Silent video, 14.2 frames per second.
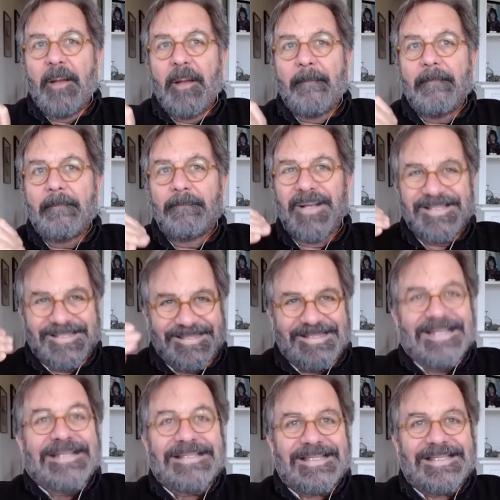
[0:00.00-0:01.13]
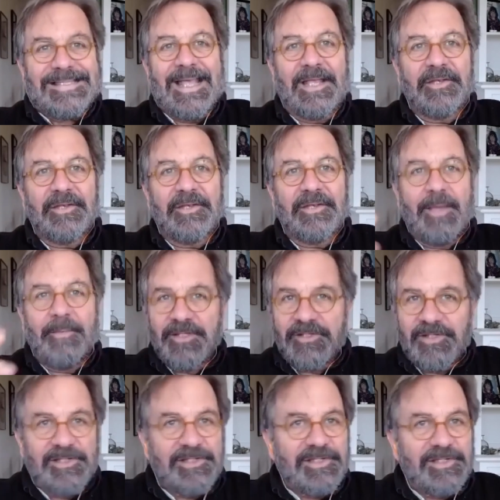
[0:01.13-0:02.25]
but since then, I mean,
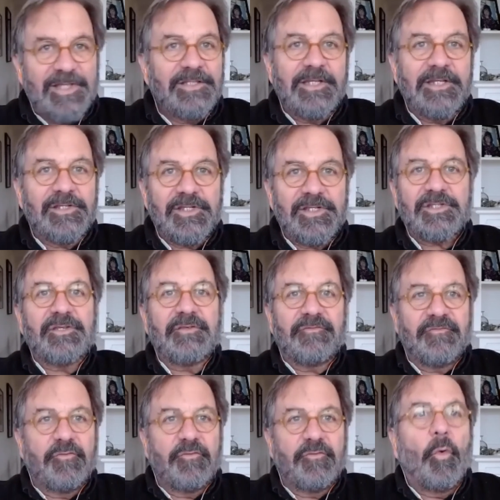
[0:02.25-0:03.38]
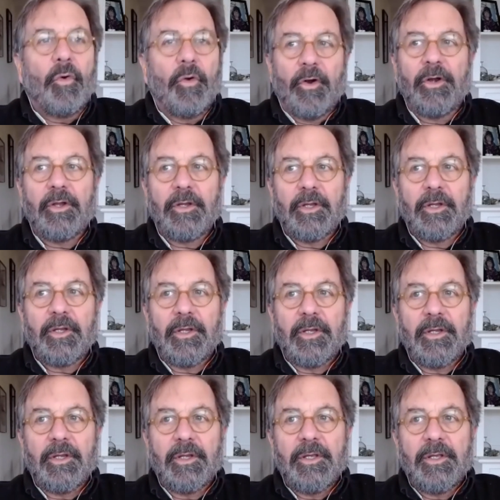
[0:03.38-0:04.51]
since 1964,
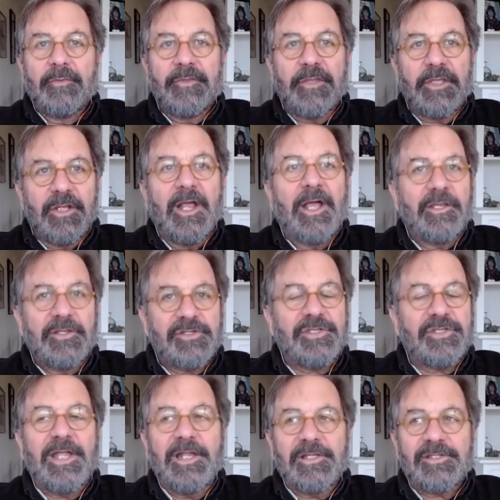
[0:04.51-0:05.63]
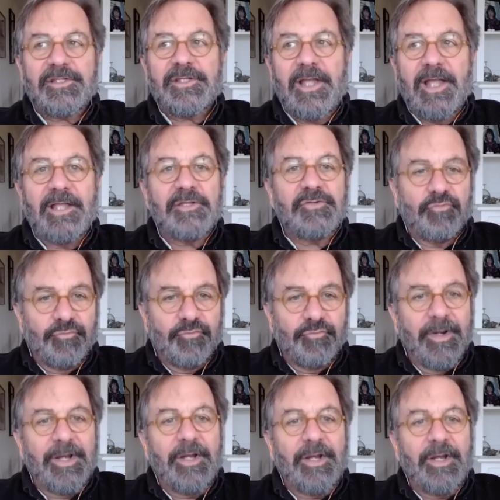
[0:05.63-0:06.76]
the United States has
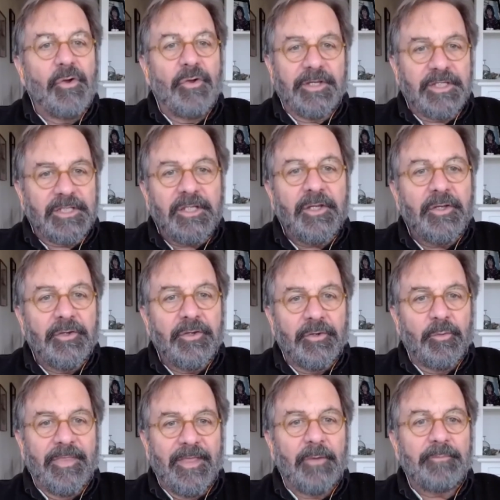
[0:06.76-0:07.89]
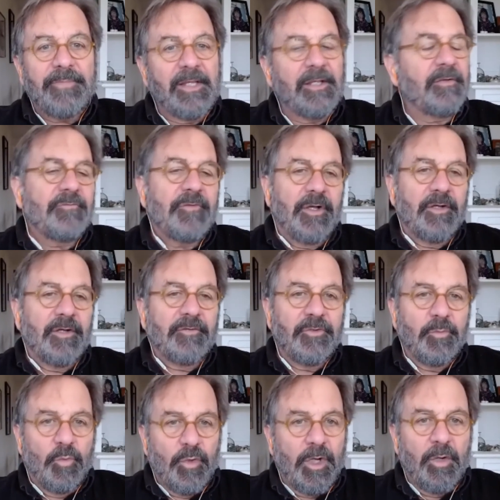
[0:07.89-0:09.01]
rarely gone a year without being involved
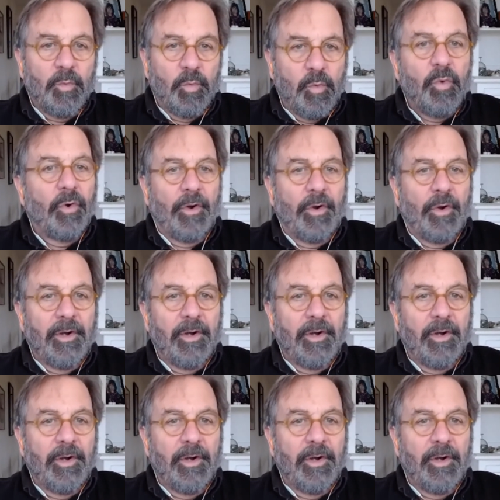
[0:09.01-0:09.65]
in a war,